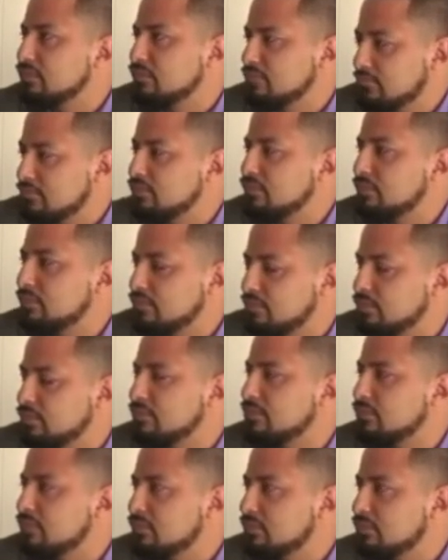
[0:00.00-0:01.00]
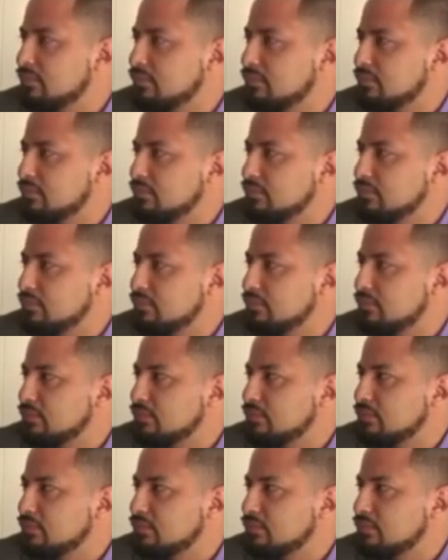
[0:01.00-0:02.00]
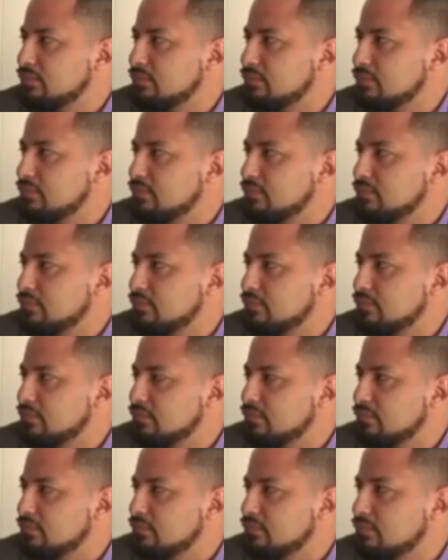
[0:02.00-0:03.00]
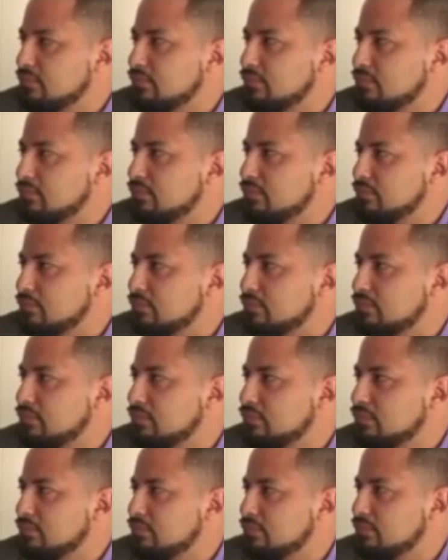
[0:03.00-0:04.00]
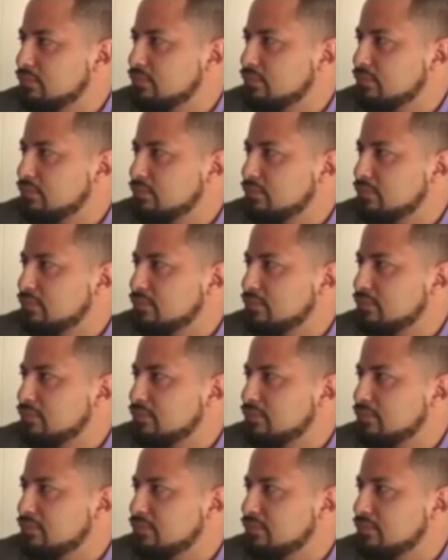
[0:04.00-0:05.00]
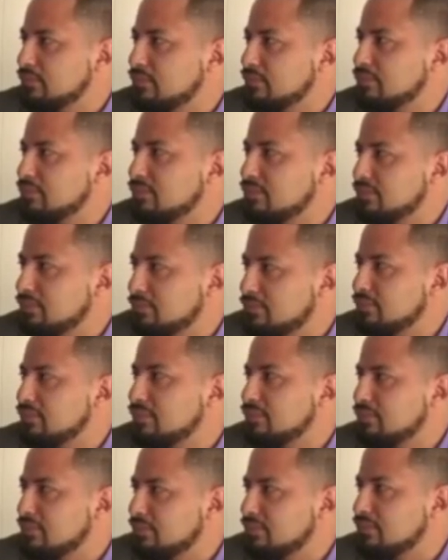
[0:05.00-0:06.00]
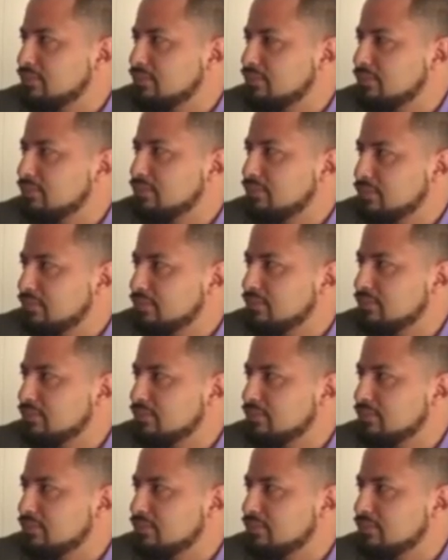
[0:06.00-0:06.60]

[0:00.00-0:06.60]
The person shown says nothing.